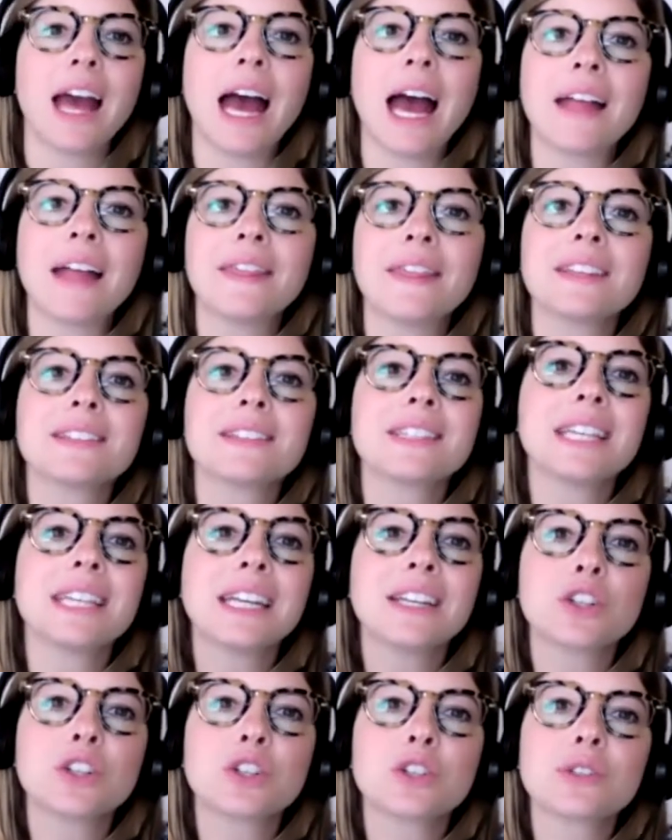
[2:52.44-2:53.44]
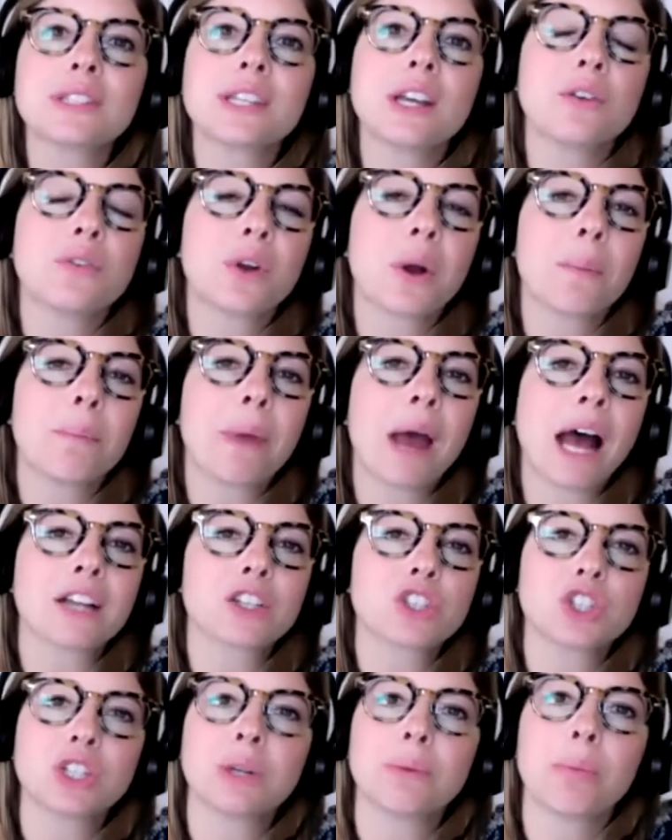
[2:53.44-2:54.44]
And this inner
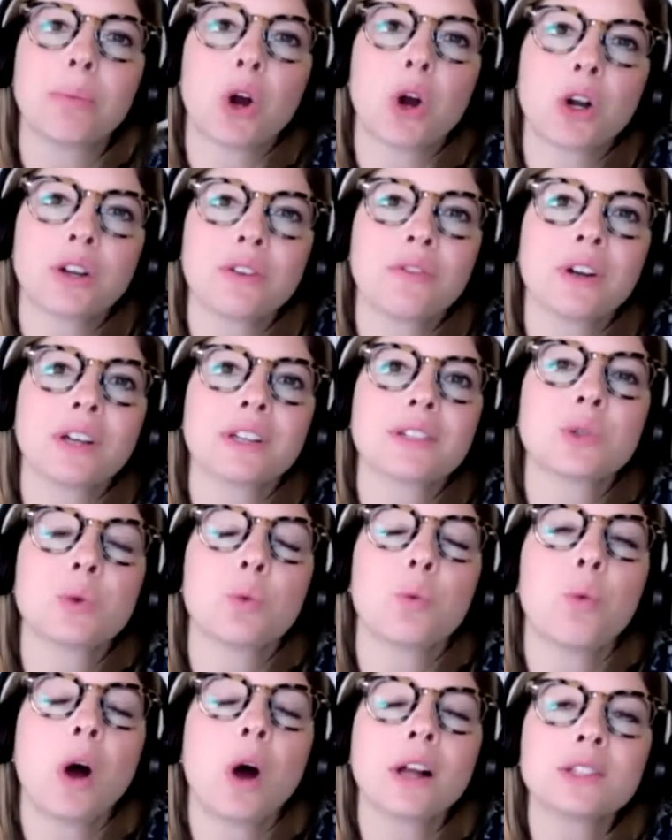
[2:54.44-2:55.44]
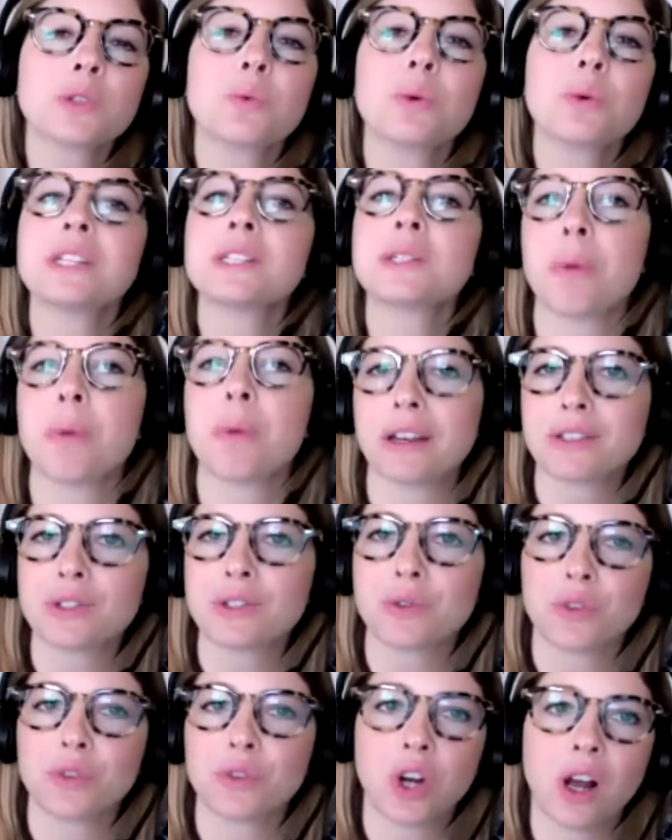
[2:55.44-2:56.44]
self-compassionate part of us wants what is
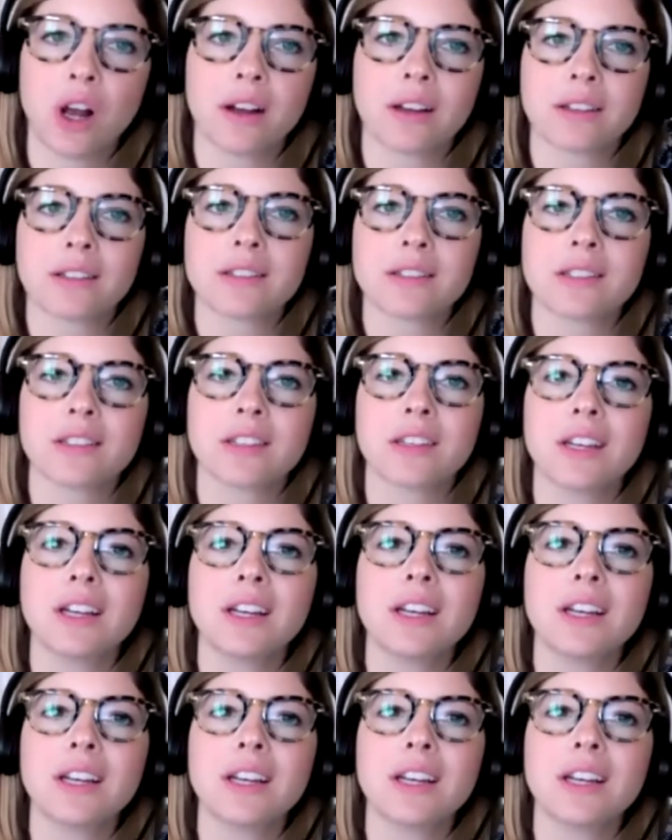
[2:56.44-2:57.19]
best for us.